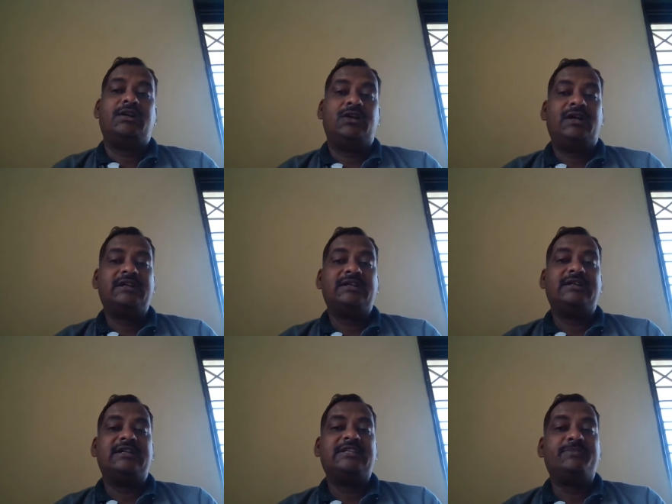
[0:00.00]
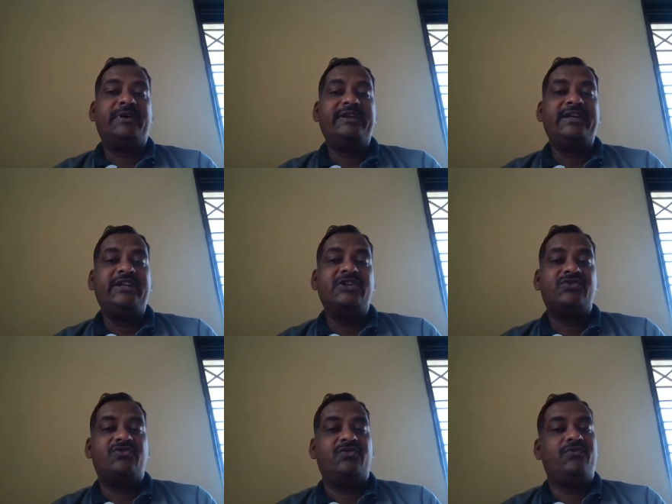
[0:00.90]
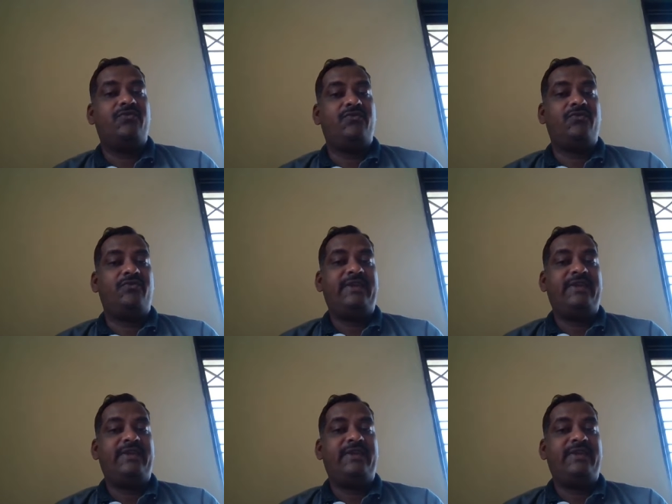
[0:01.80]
not a spontaneous overflow.